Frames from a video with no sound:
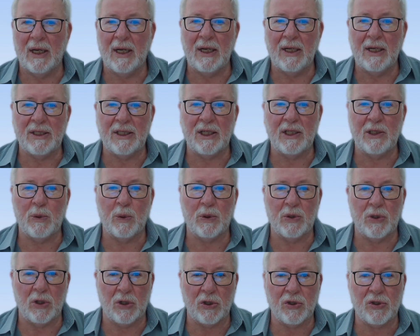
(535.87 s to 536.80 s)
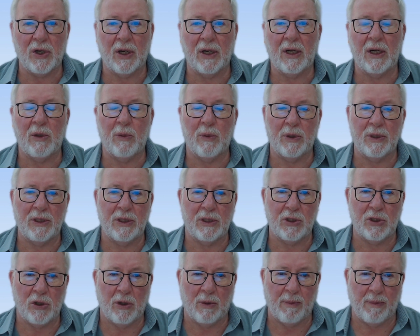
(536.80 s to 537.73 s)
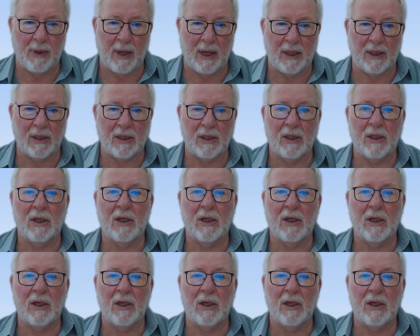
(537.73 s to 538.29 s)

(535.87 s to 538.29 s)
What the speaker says: He says he was not drunk and wants his job back.